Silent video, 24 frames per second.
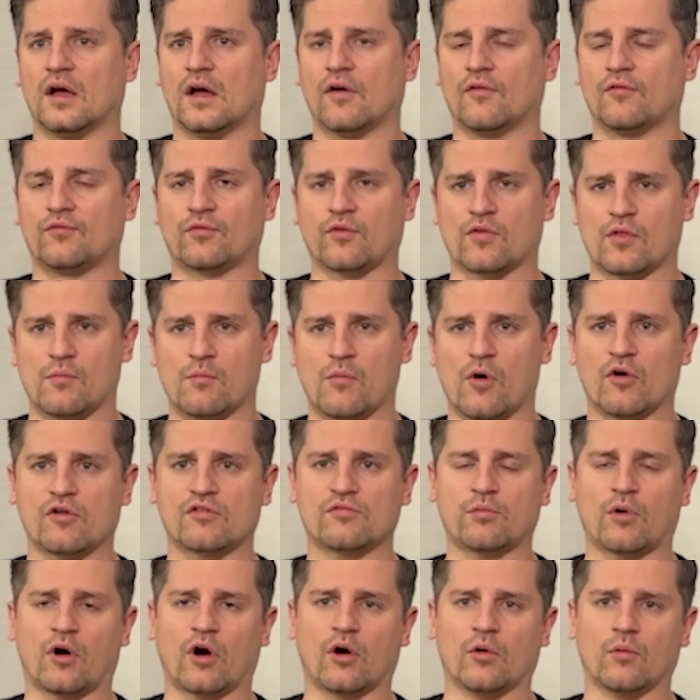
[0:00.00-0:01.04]
for the
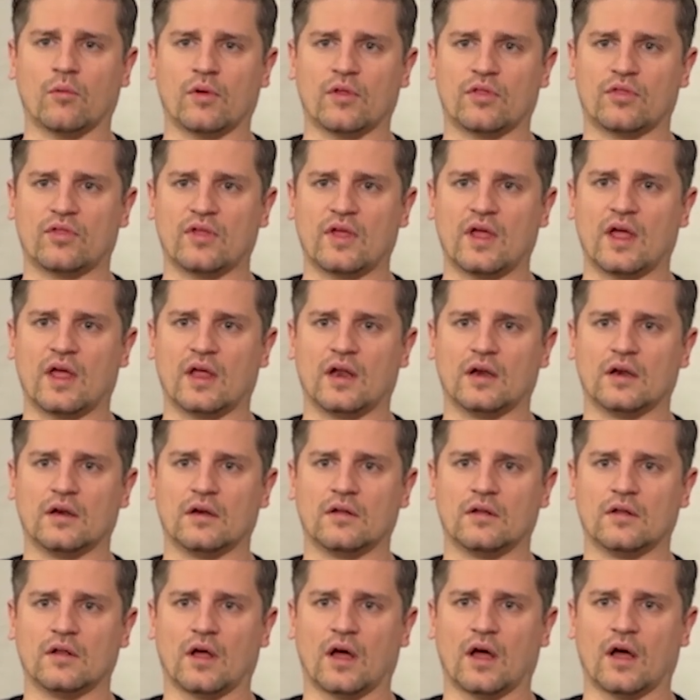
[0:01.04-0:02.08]
most part within
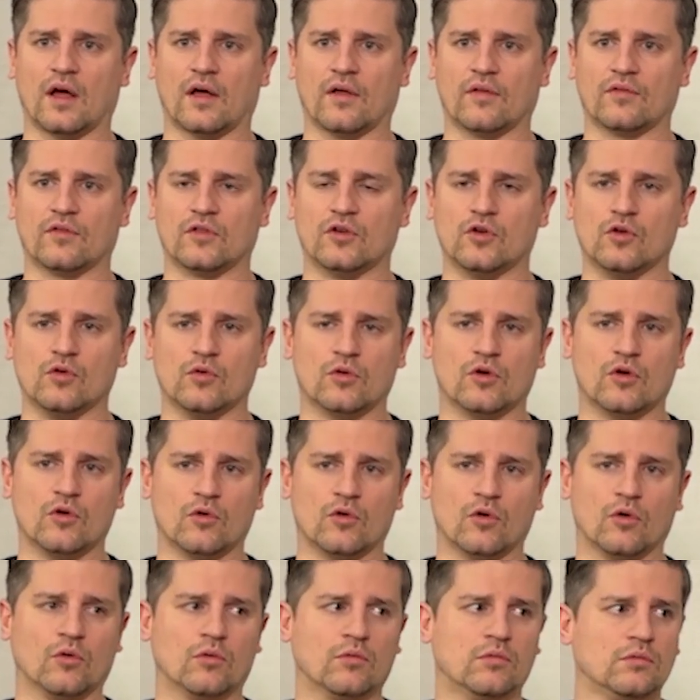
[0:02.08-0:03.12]
the new
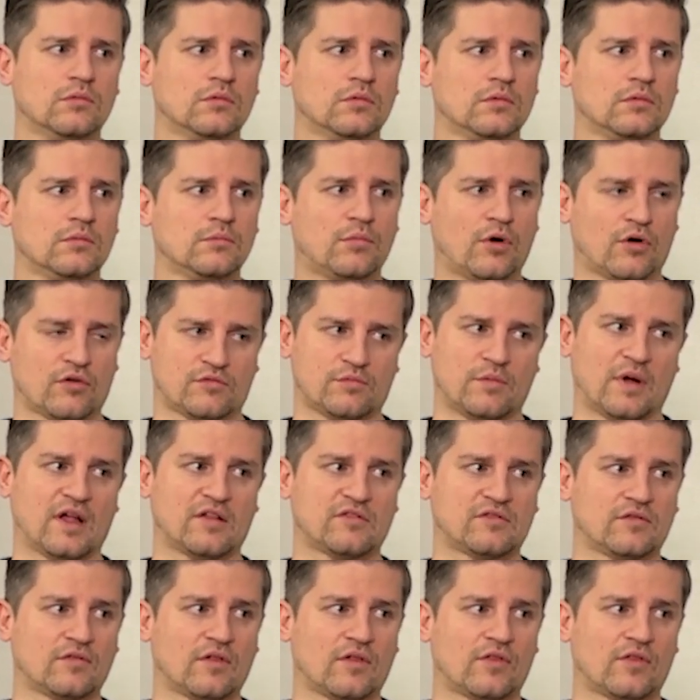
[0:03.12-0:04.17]
Google Postmaster